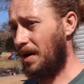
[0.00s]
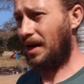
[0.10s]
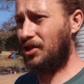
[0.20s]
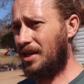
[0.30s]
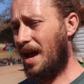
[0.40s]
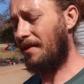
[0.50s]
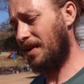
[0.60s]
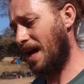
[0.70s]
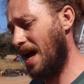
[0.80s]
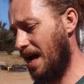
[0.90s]
but I just
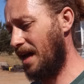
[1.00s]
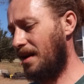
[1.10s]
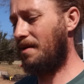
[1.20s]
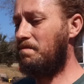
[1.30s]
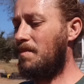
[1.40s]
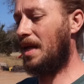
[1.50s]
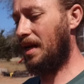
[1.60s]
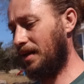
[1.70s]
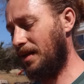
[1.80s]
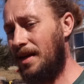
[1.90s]
haven't had a
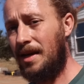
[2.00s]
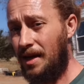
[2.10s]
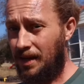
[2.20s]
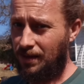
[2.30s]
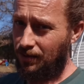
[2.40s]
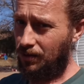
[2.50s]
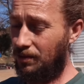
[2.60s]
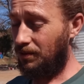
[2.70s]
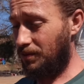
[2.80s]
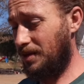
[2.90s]
minute
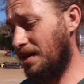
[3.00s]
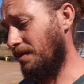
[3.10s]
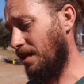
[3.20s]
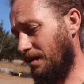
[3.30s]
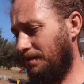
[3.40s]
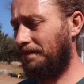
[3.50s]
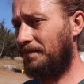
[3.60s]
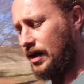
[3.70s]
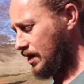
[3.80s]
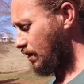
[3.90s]
to deal with it.
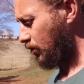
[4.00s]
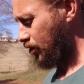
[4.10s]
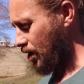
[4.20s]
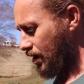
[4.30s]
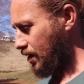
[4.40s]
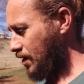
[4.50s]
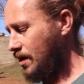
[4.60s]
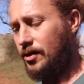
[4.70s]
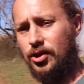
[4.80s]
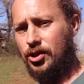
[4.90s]
His name was Chuck.
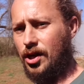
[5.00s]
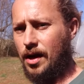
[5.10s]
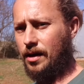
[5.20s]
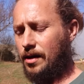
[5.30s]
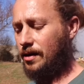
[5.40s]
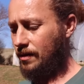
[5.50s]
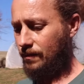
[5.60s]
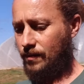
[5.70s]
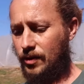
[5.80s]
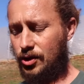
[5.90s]
Chuck
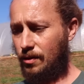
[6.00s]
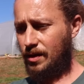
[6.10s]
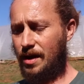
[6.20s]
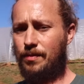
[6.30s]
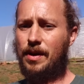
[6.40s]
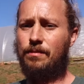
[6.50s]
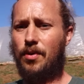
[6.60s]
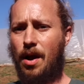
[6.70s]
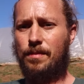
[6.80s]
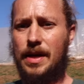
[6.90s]
showed up and
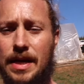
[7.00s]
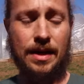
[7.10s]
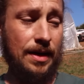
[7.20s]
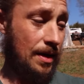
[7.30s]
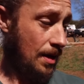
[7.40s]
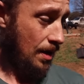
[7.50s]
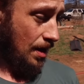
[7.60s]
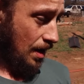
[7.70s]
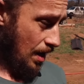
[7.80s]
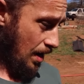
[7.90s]
brought me
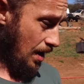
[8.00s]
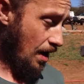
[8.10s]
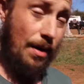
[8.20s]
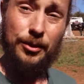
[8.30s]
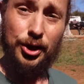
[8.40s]
uh, a